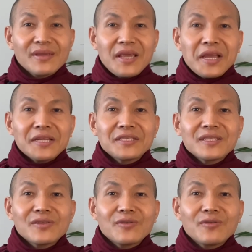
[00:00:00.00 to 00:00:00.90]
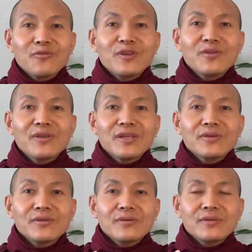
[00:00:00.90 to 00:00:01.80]
This is, we no need
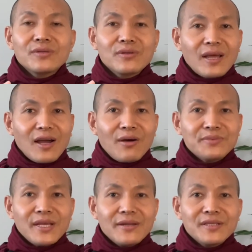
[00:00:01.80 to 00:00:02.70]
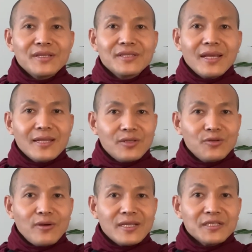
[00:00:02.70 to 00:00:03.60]
to do an object. This is the to
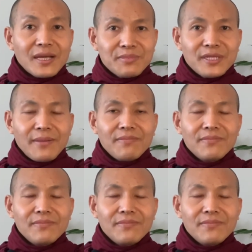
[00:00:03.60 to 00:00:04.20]
subject.